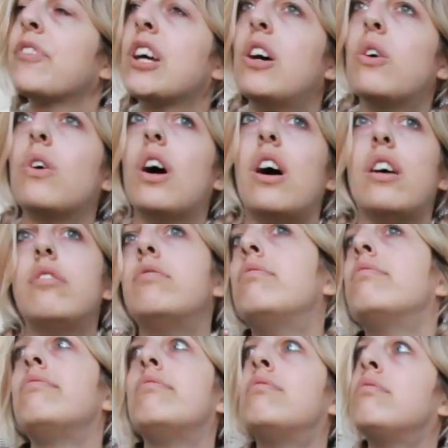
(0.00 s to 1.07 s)
oh God,
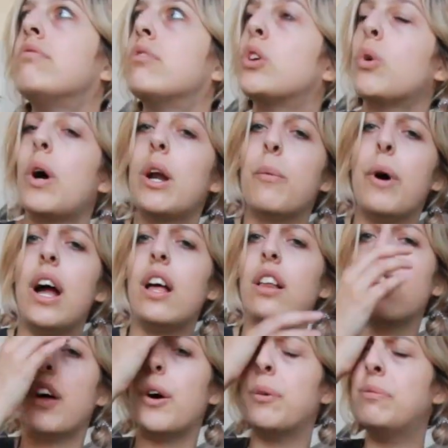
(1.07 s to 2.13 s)
quite a while
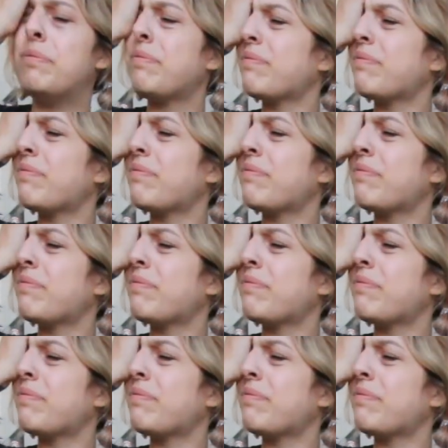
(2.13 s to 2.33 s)
ago.